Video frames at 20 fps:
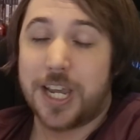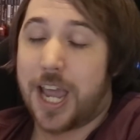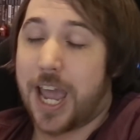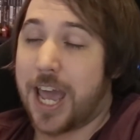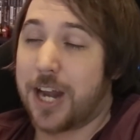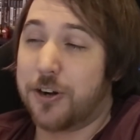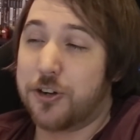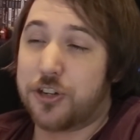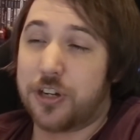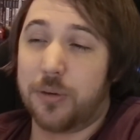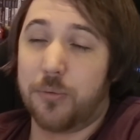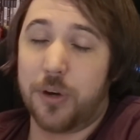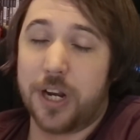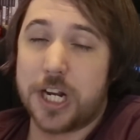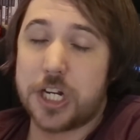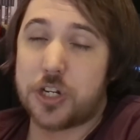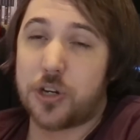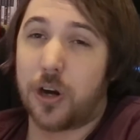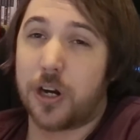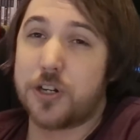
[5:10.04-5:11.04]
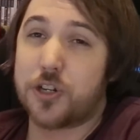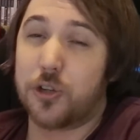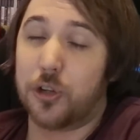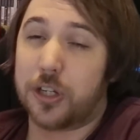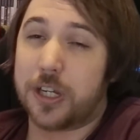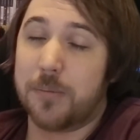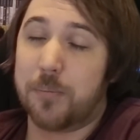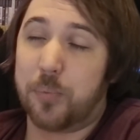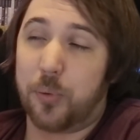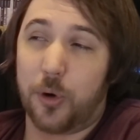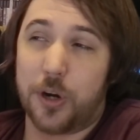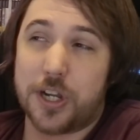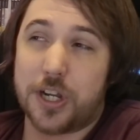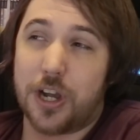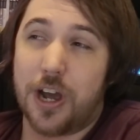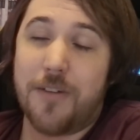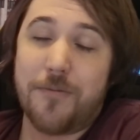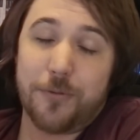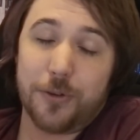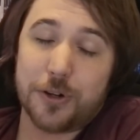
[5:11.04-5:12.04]
Energy recharge looking pretty
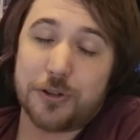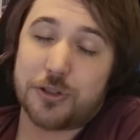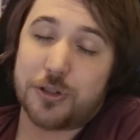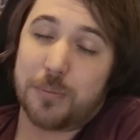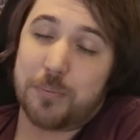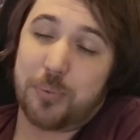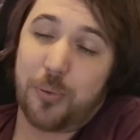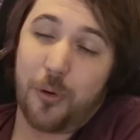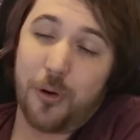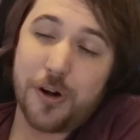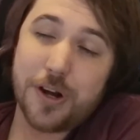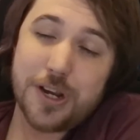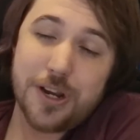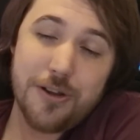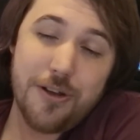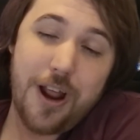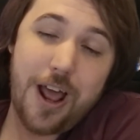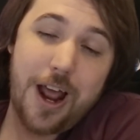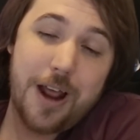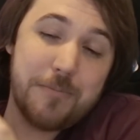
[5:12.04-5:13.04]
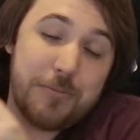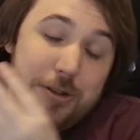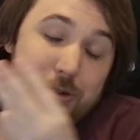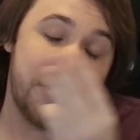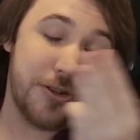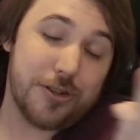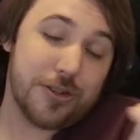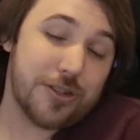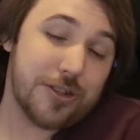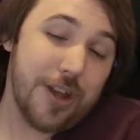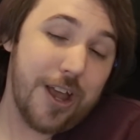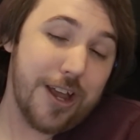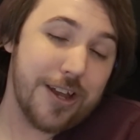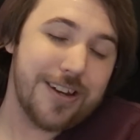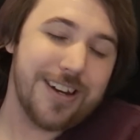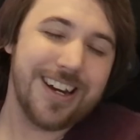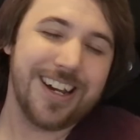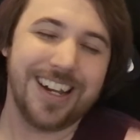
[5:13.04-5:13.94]
good for support. I mean, just saying.